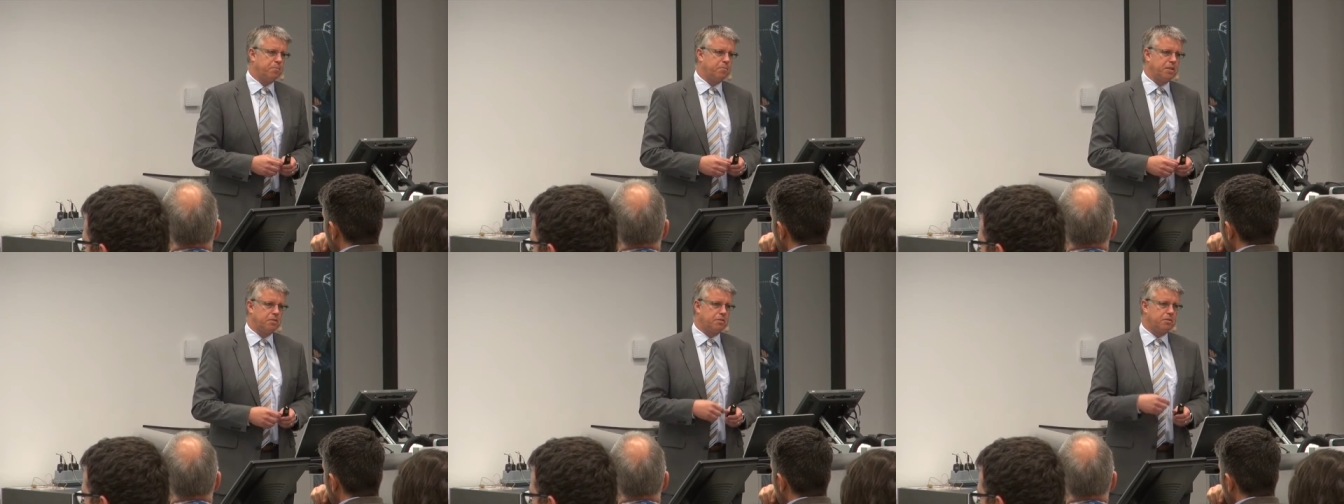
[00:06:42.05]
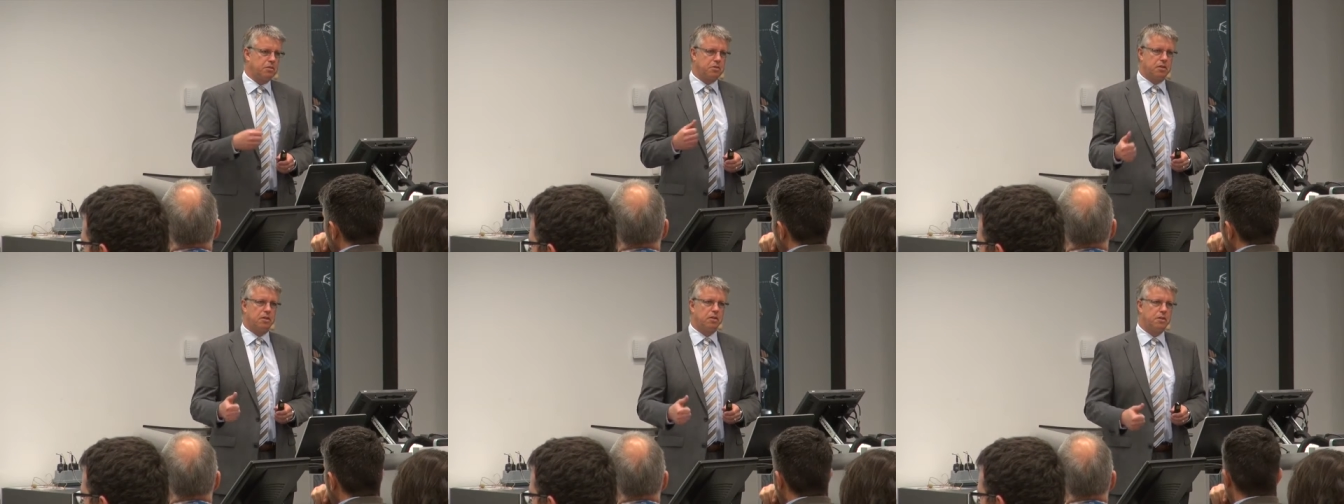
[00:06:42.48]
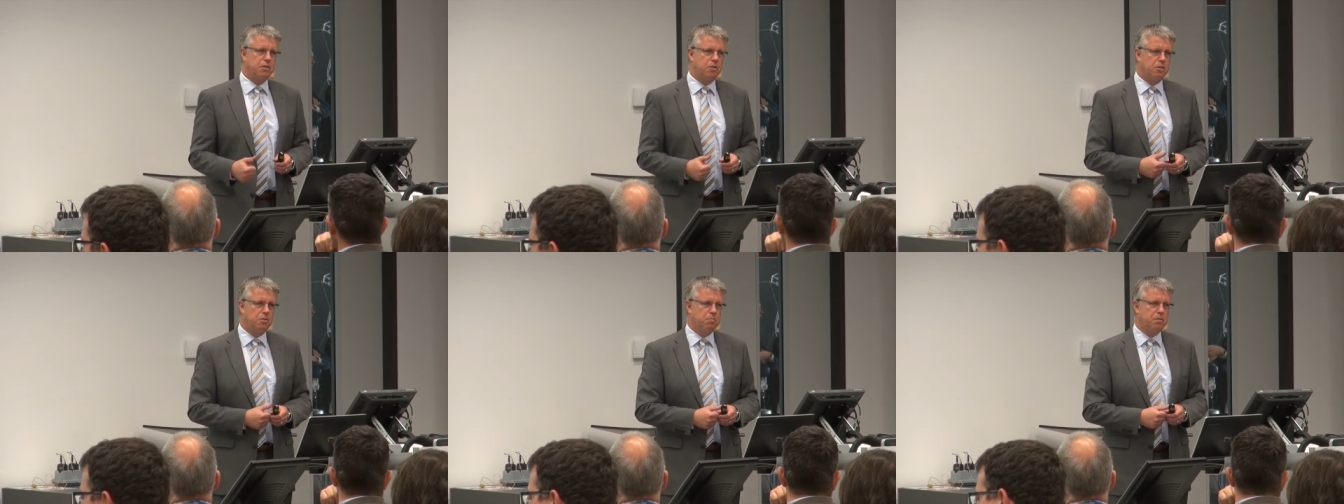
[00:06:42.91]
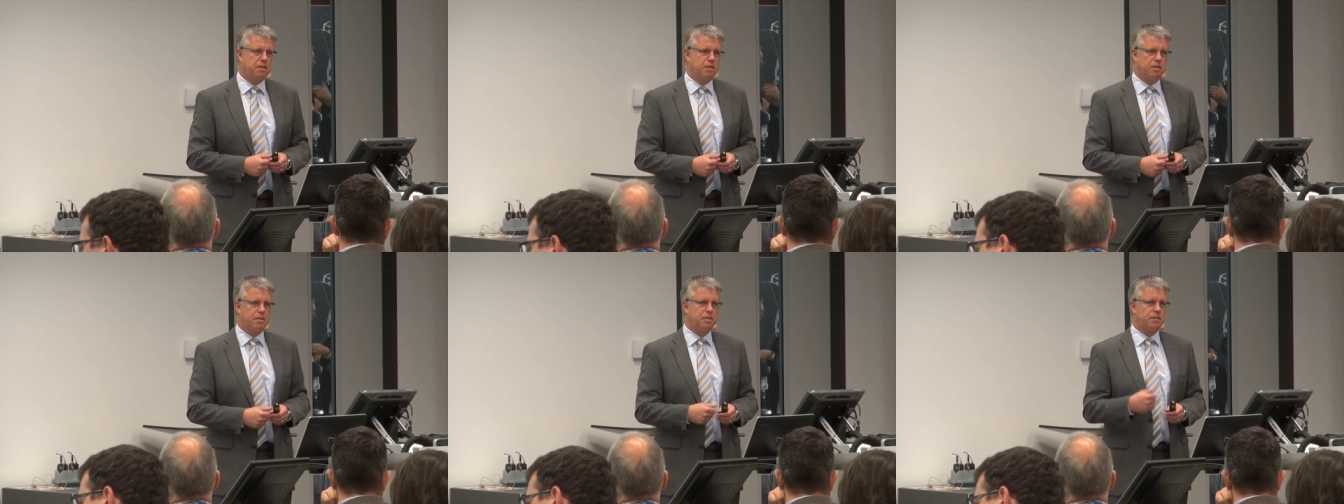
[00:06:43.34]
business consulting
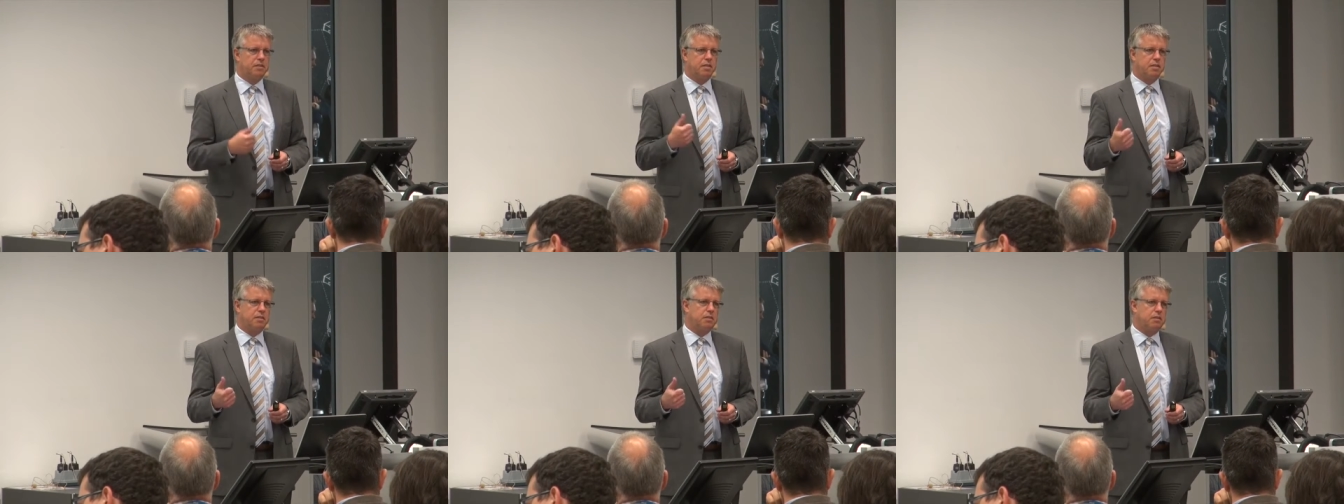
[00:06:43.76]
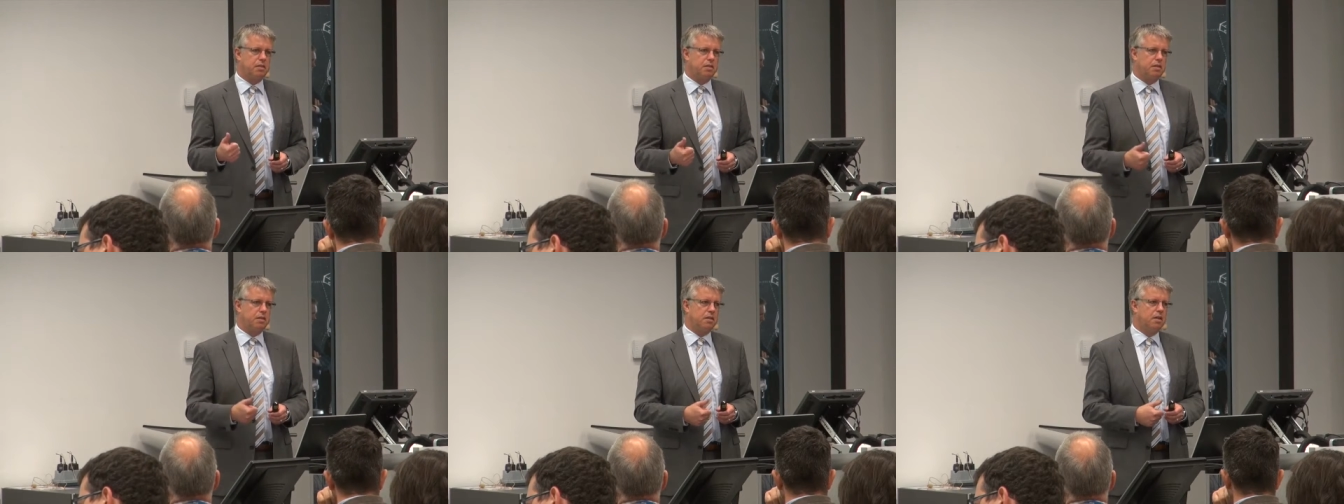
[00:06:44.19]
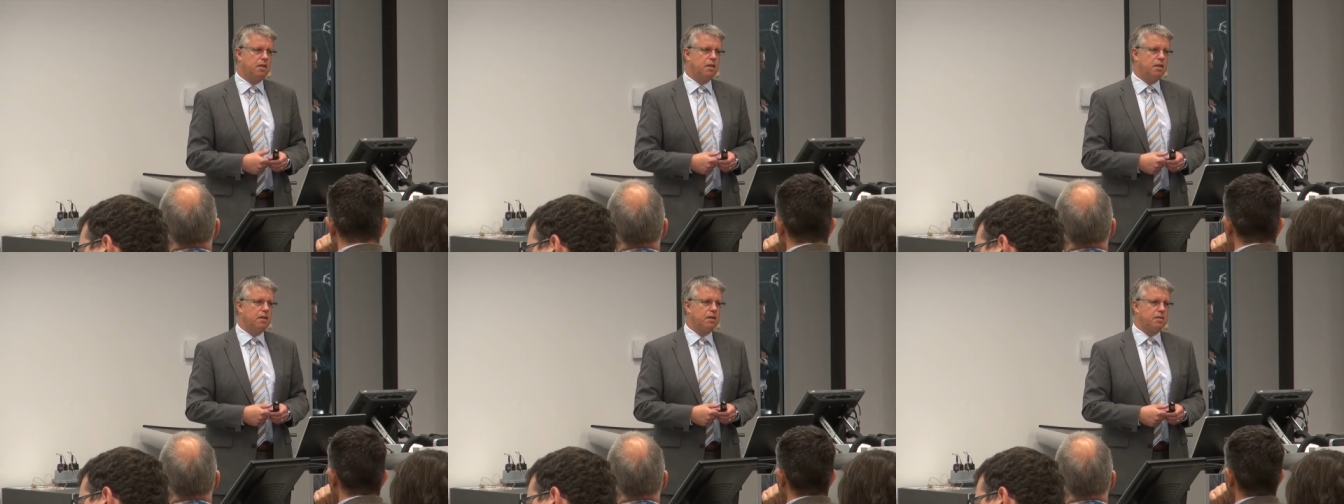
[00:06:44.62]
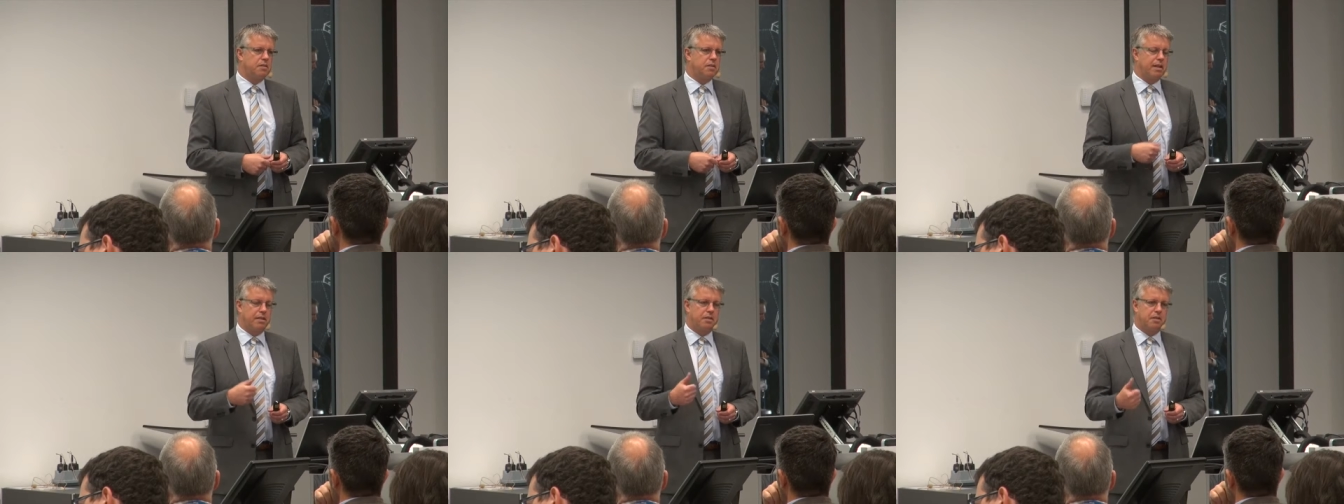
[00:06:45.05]
companies, that's
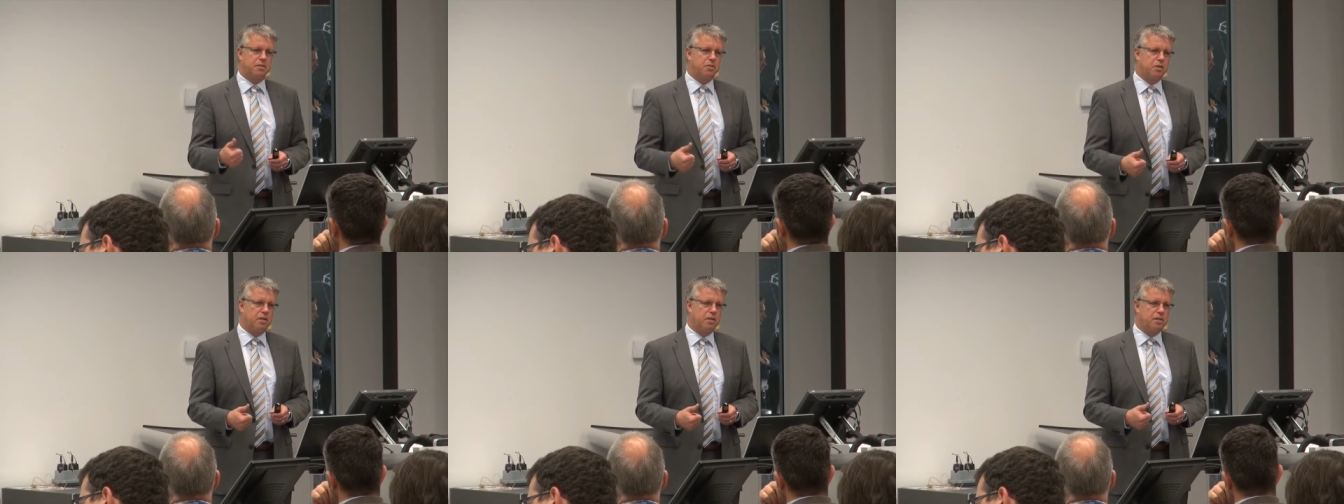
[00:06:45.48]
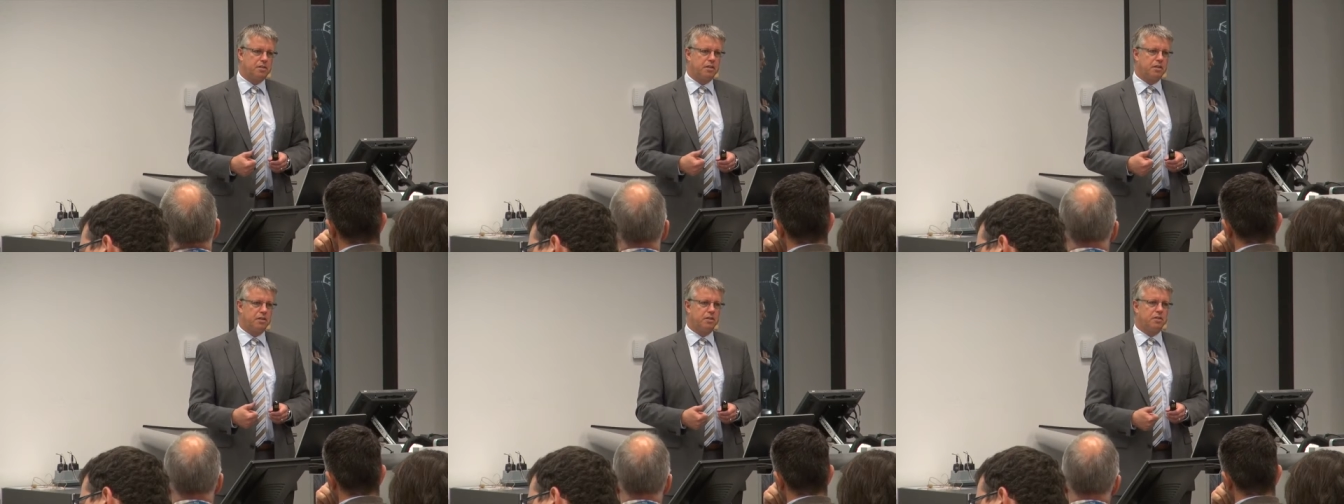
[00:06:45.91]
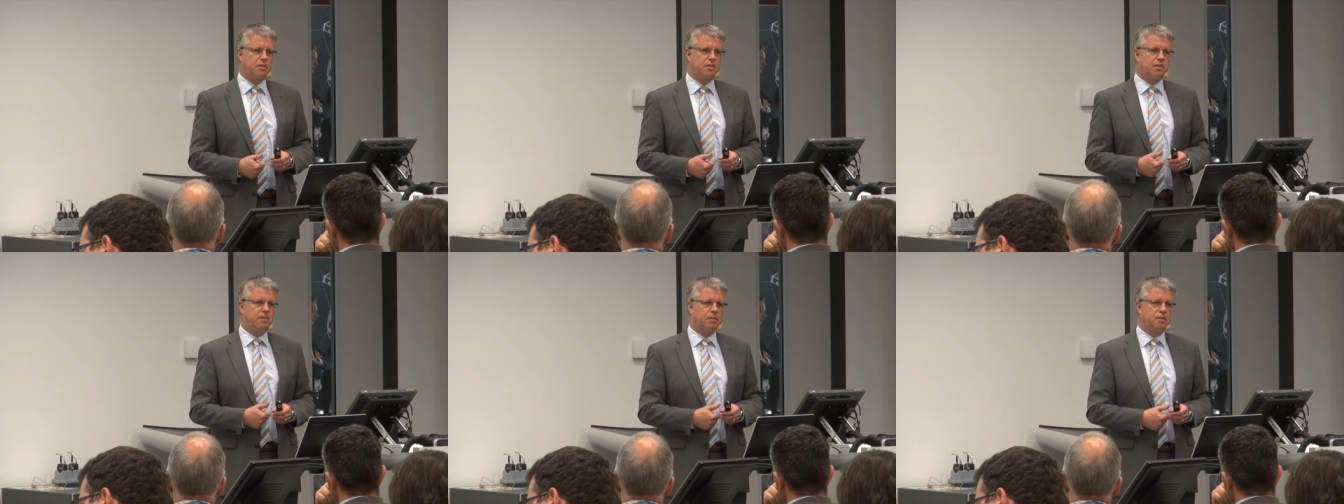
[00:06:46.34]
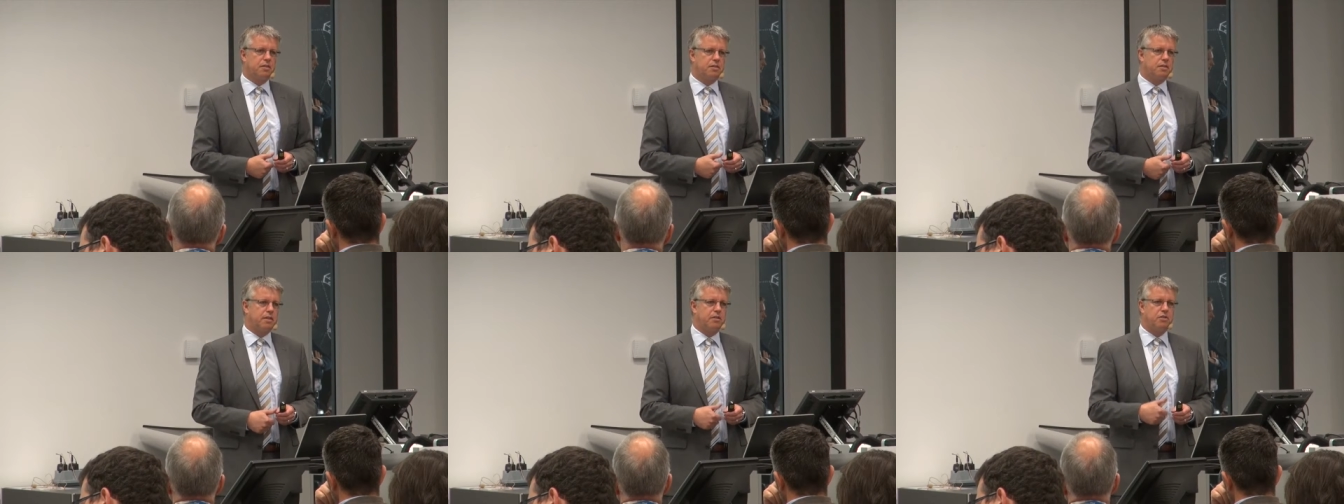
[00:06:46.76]
standards organizations,
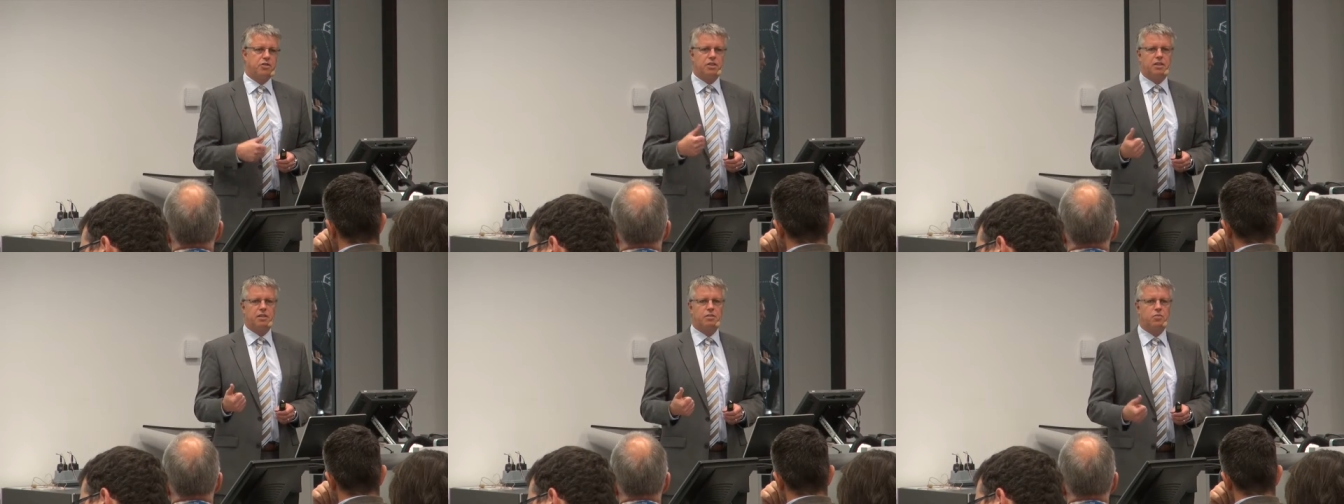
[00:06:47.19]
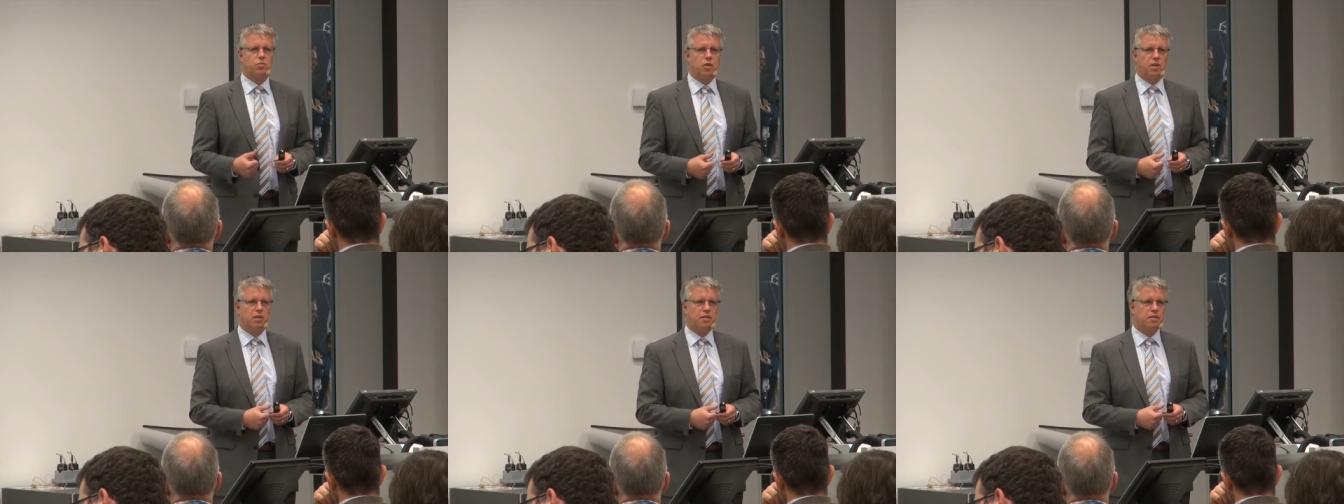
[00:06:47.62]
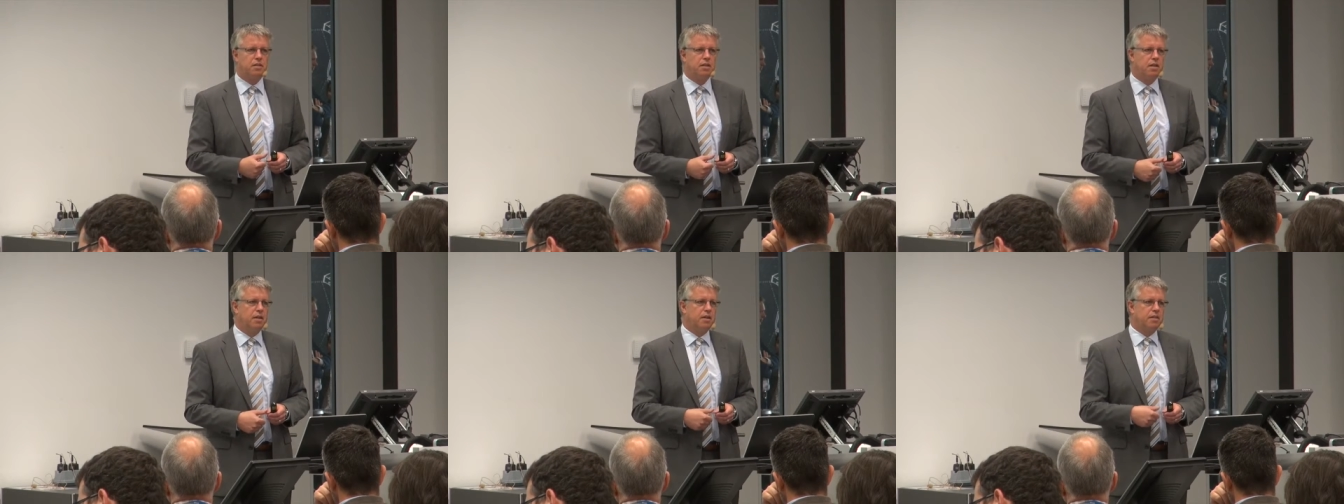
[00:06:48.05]
that's GS1,